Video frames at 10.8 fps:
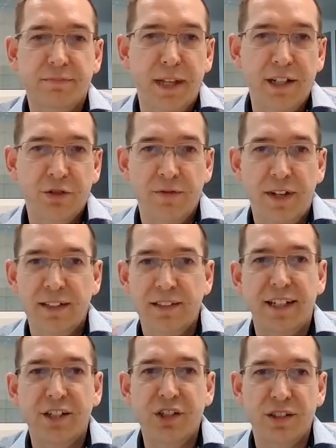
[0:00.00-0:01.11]
mandatory
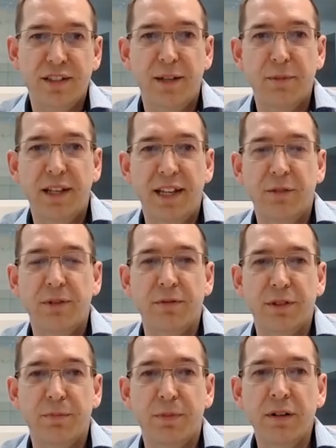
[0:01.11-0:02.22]
vaccinations are coming, how do we
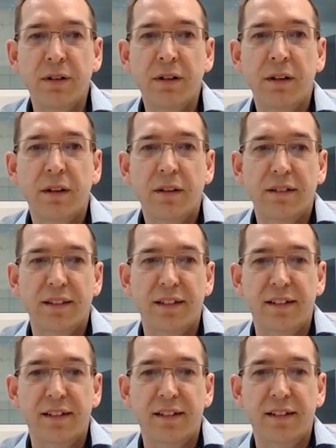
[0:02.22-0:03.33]
respond? I think